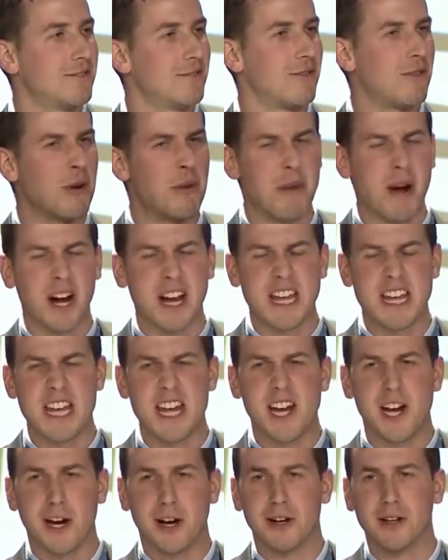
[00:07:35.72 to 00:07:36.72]
For about a
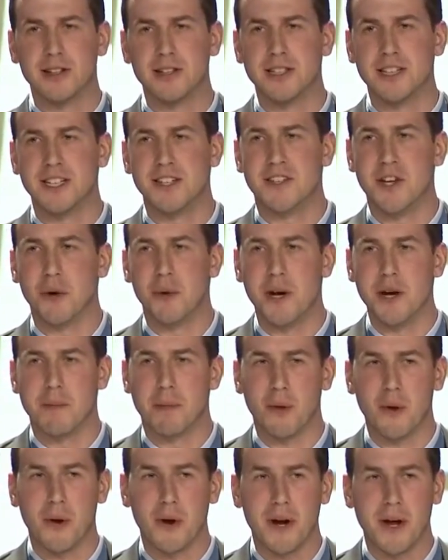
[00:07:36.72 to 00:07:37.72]
year, until we
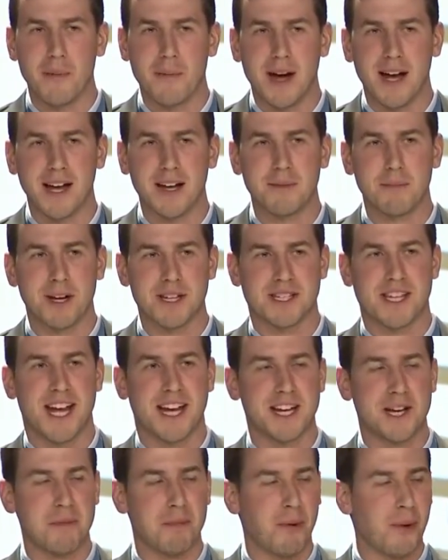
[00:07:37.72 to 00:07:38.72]
deployed on my
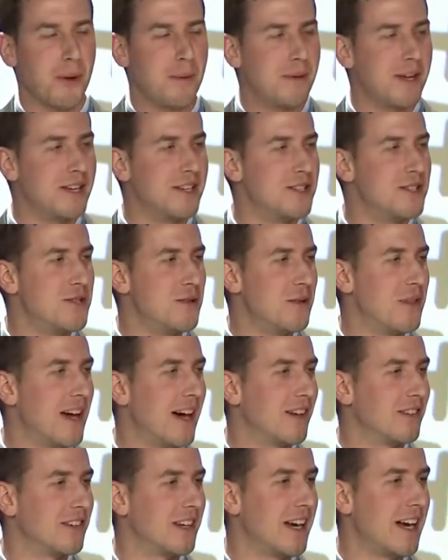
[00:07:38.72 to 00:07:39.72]
second deployment in
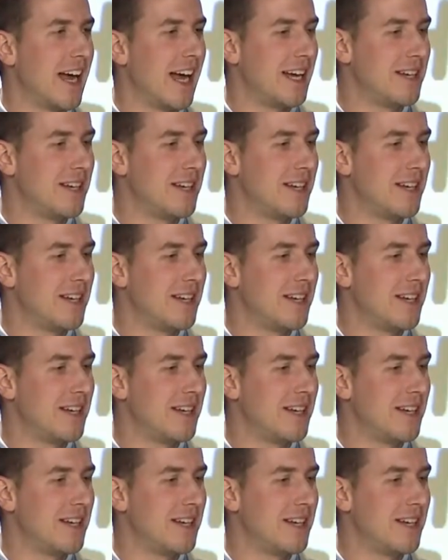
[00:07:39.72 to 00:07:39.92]
2007-2008.